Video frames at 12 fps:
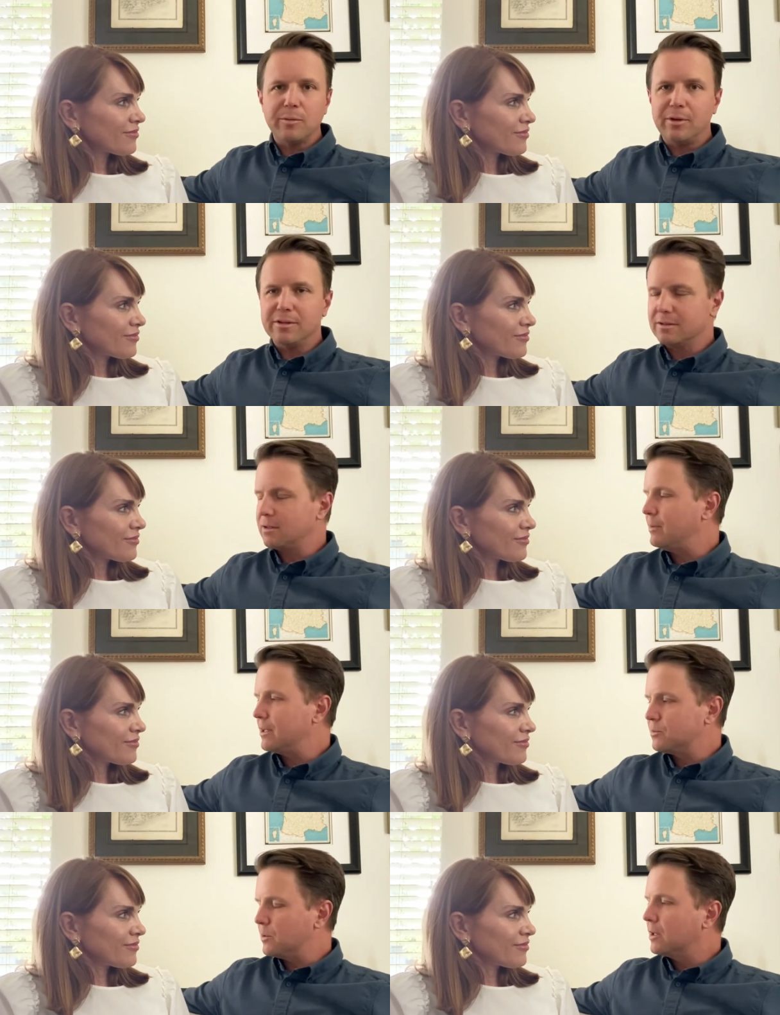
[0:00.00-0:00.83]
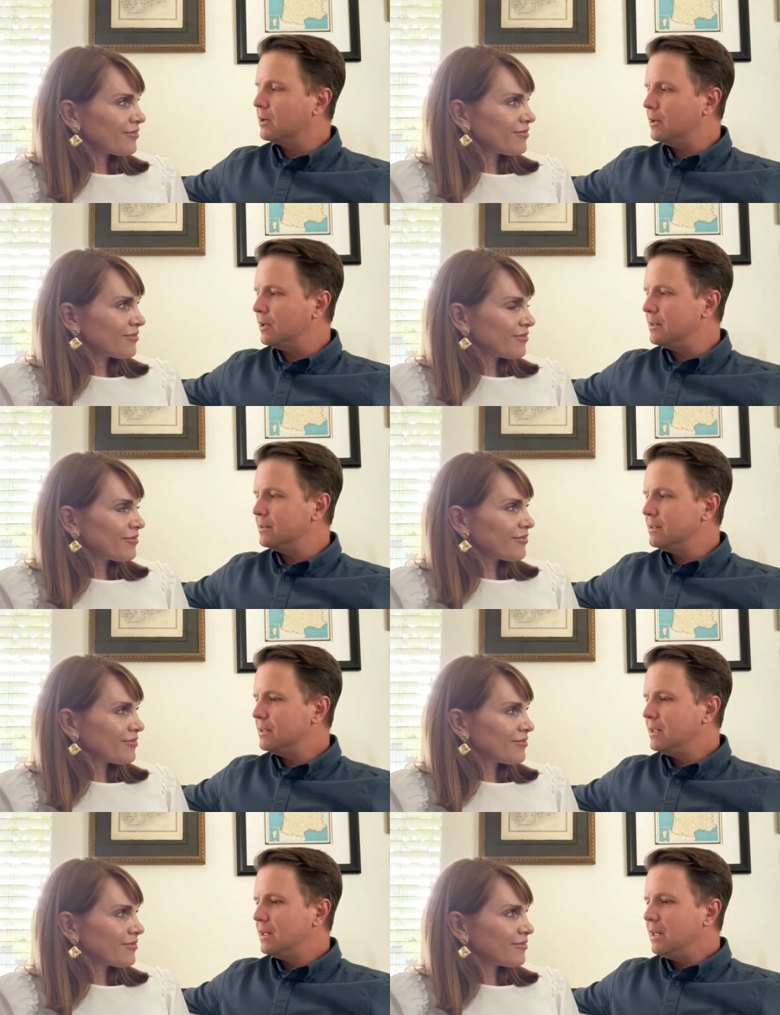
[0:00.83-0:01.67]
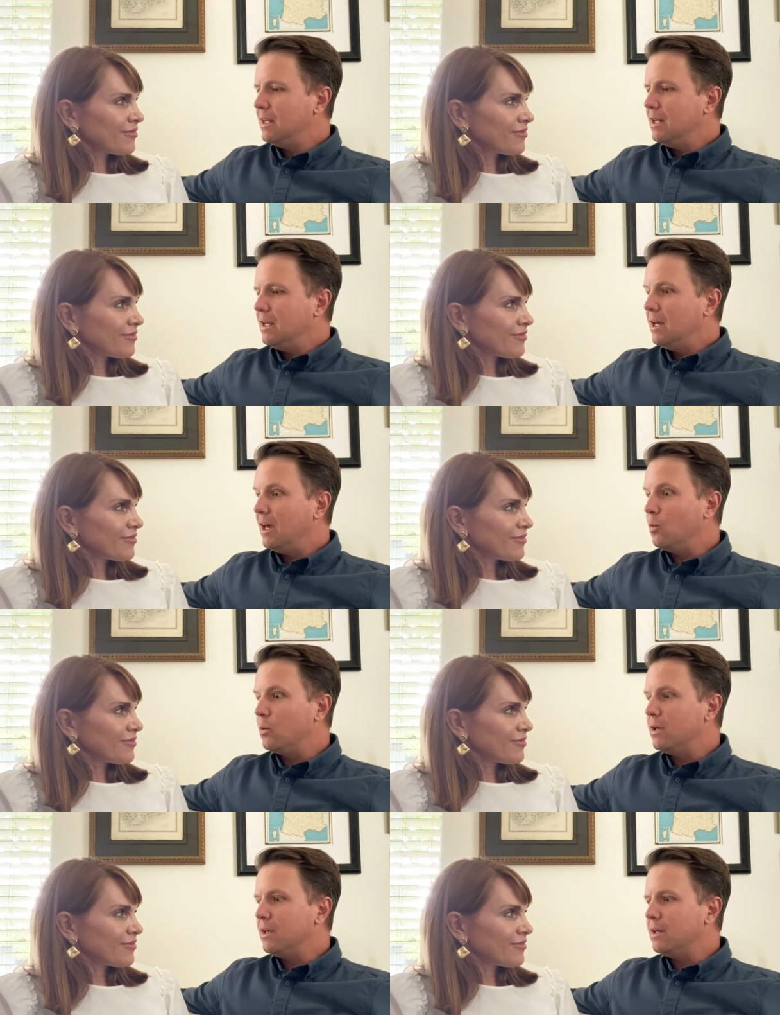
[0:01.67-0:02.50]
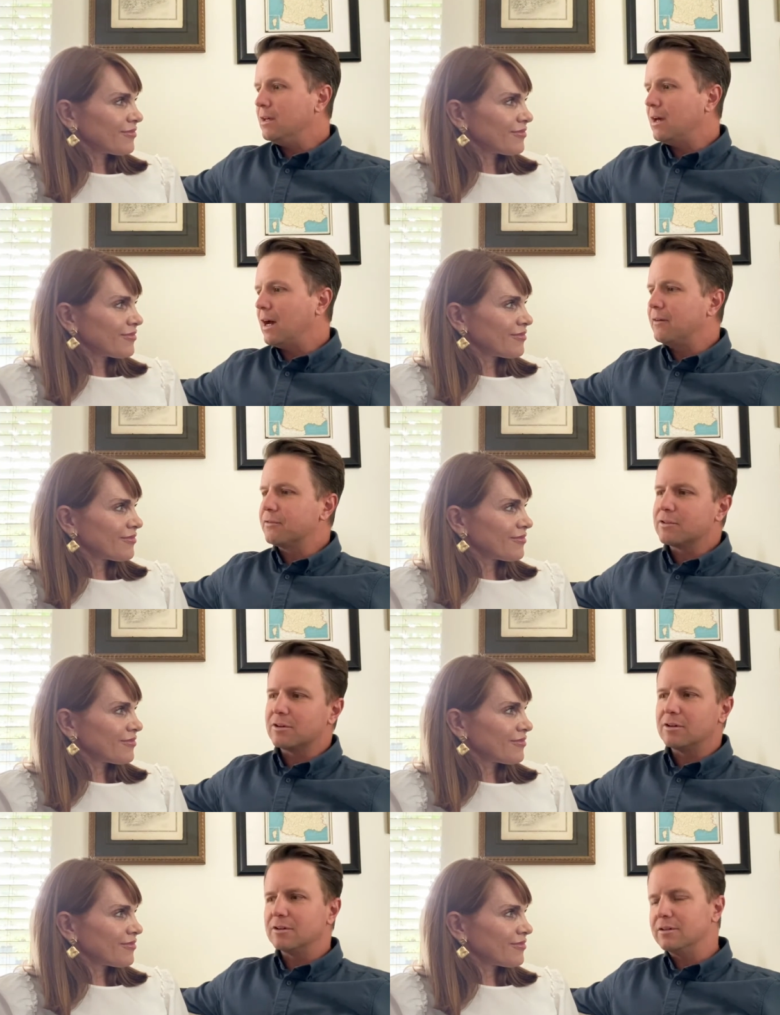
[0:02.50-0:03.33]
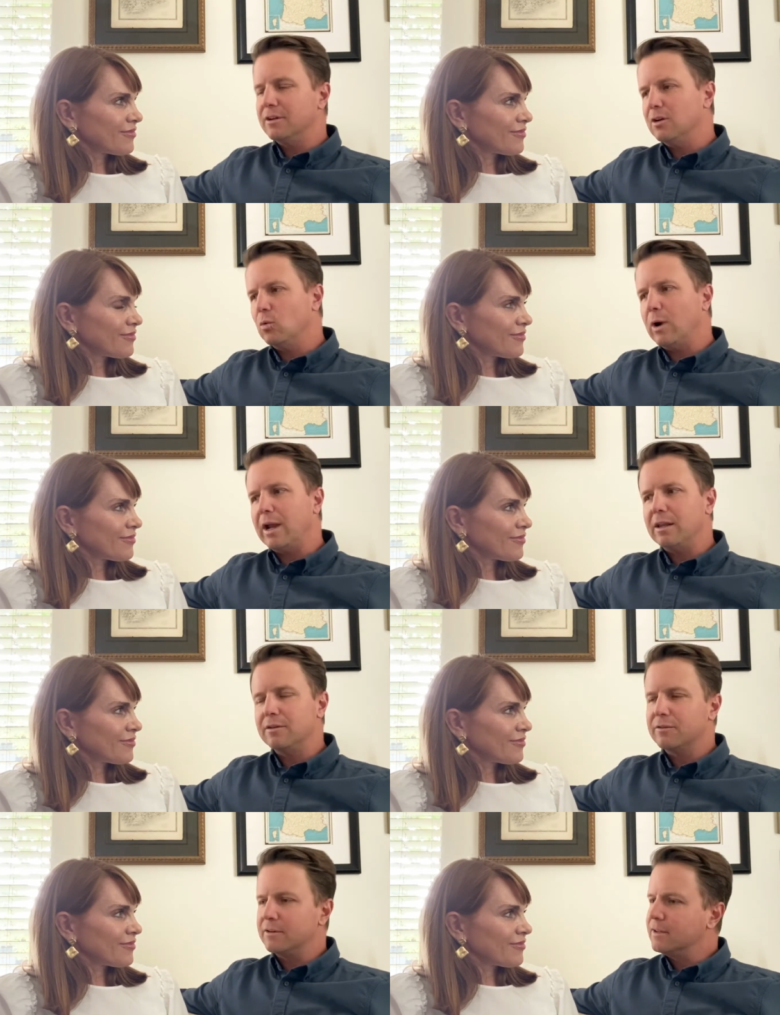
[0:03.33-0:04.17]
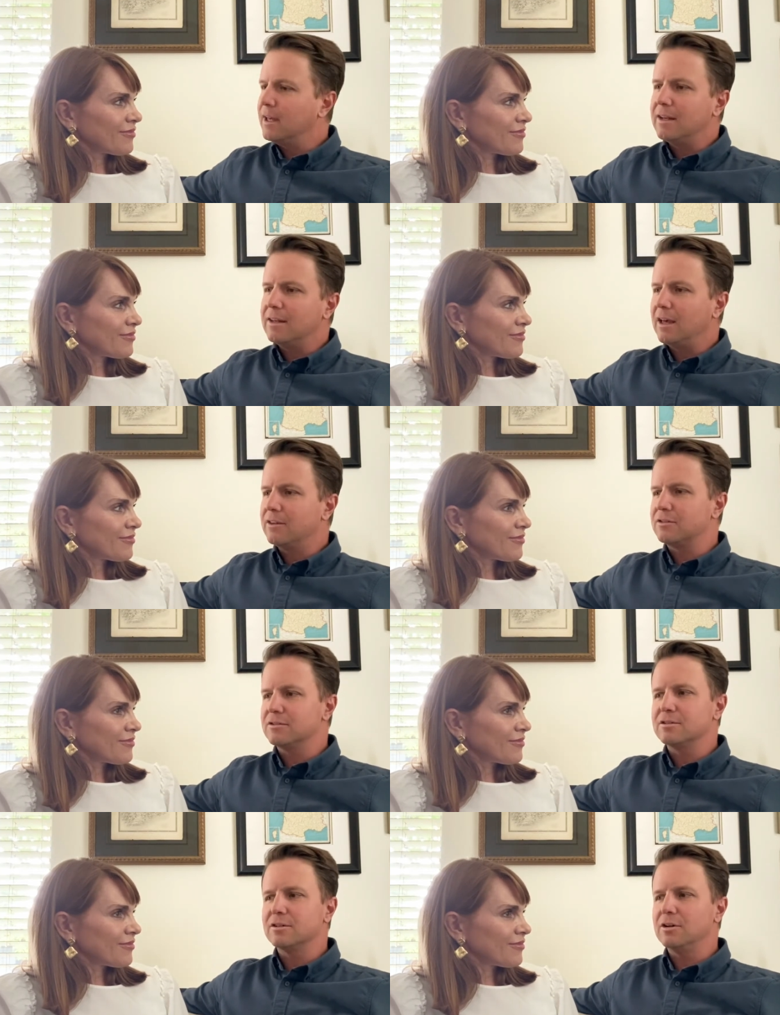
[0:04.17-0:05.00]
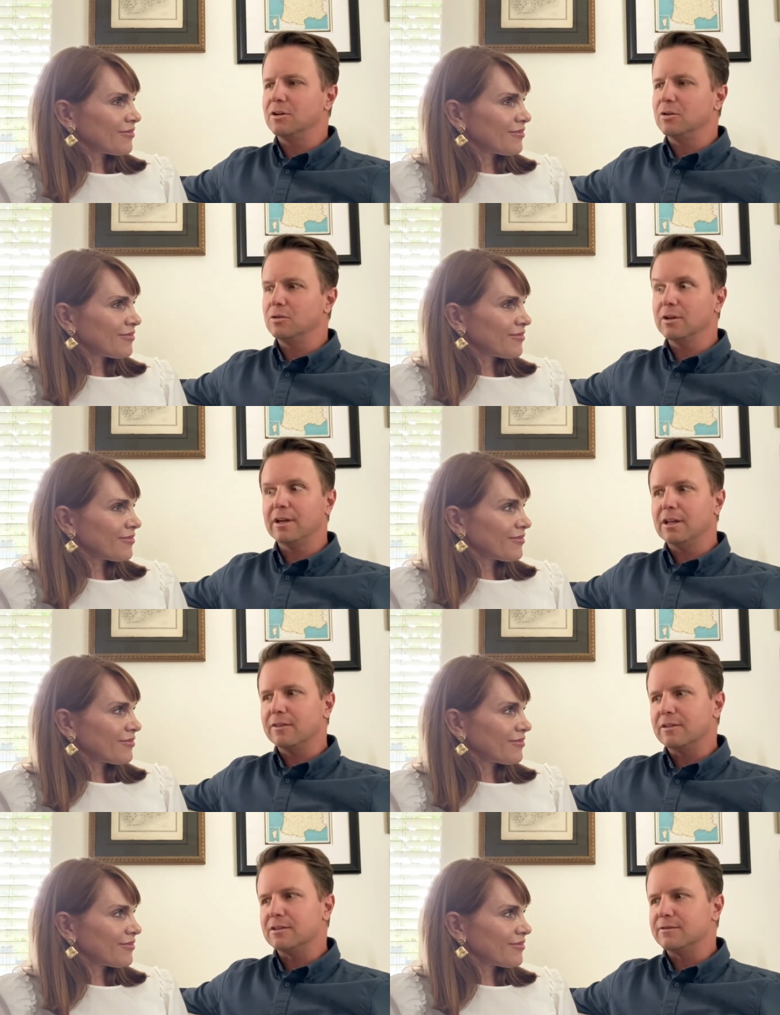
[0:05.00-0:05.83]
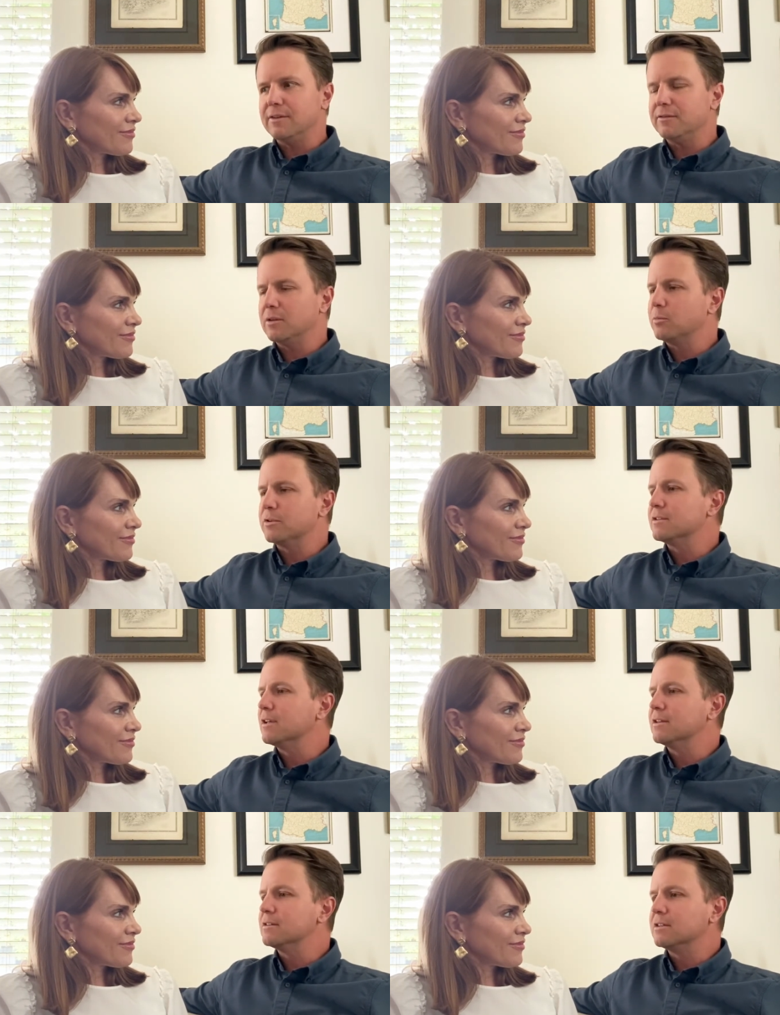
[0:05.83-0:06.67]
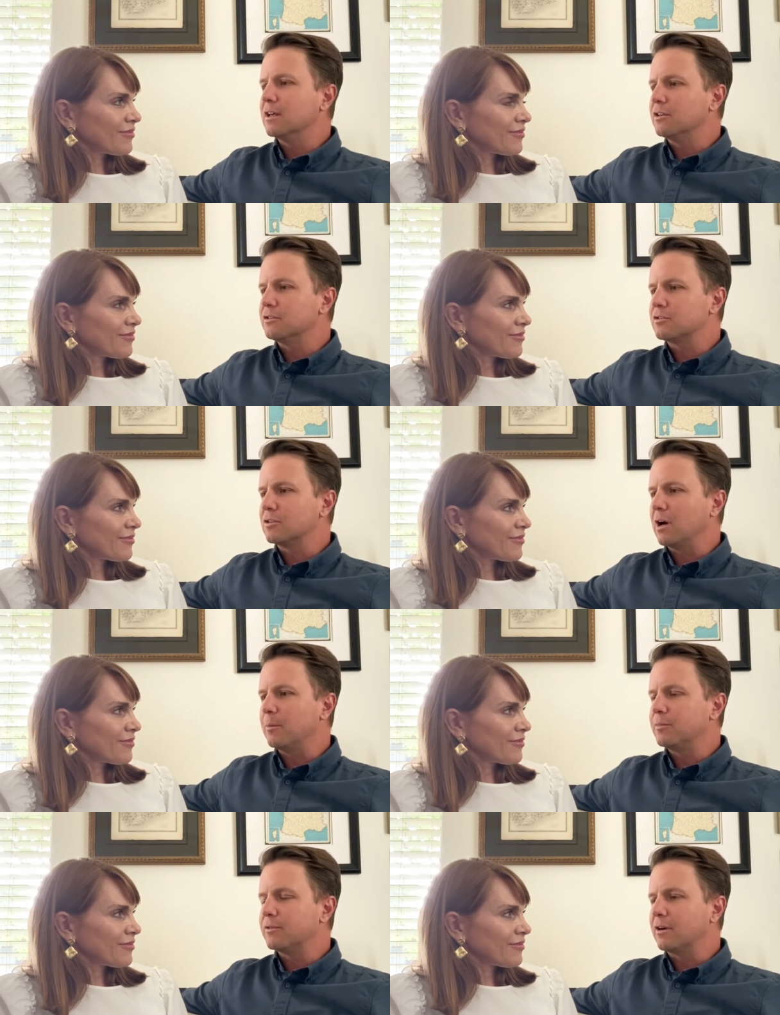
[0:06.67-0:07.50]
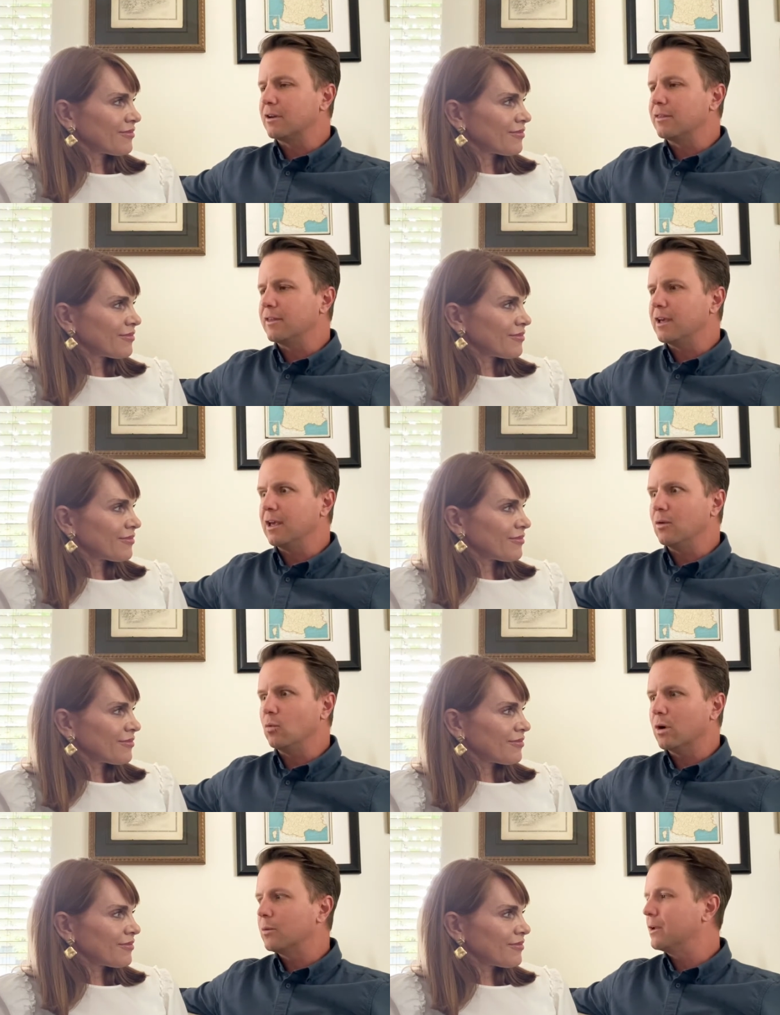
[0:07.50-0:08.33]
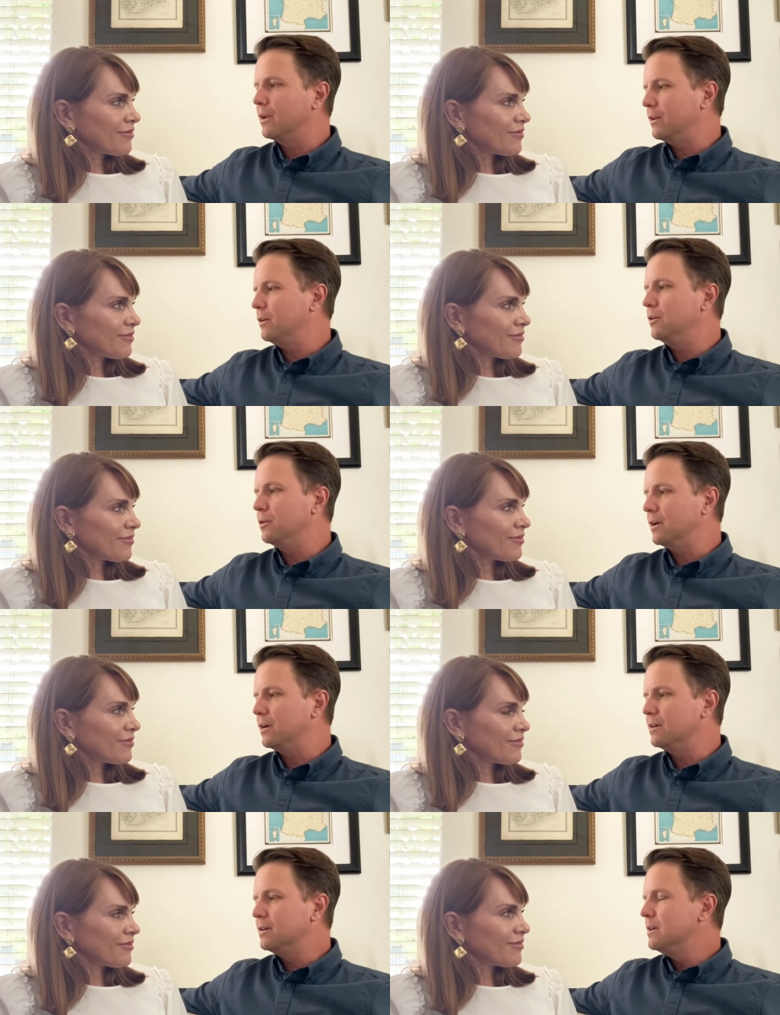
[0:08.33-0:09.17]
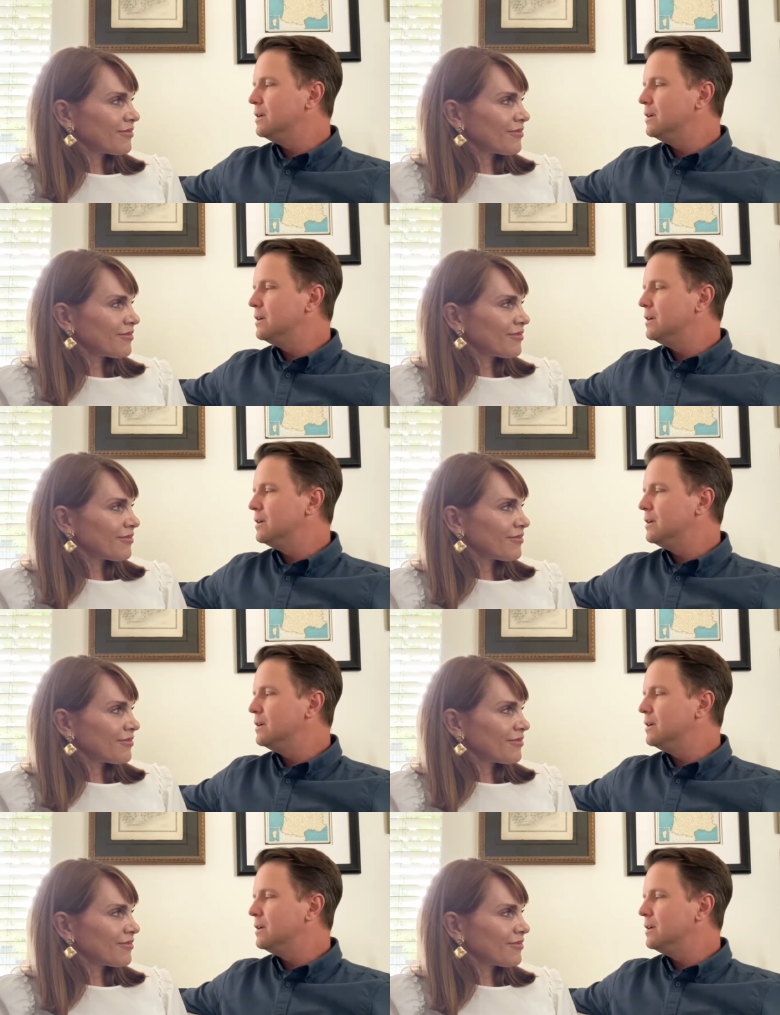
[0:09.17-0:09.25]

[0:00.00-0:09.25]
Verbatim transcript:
Speaker 1: the pieces the best we could. And we, after, you know, waiting for ten days or so, looking at this fifty percent sales drop, started thinking, what are we going to do to